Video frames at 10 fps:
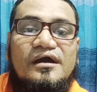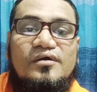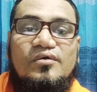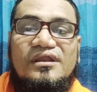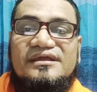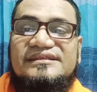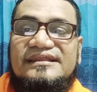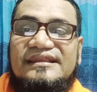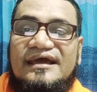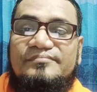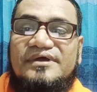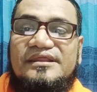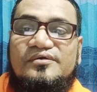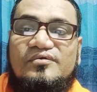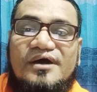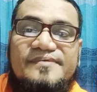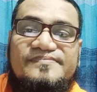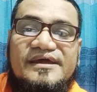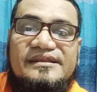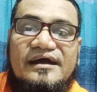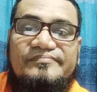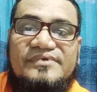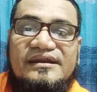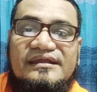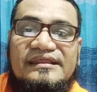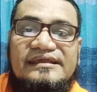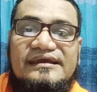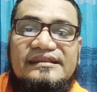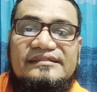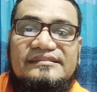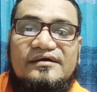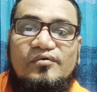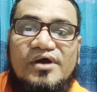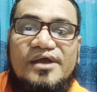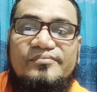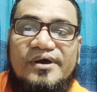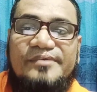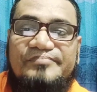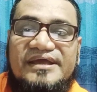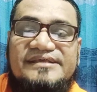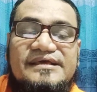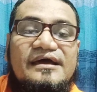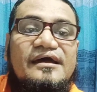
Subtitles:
quality level your website after click and the web page.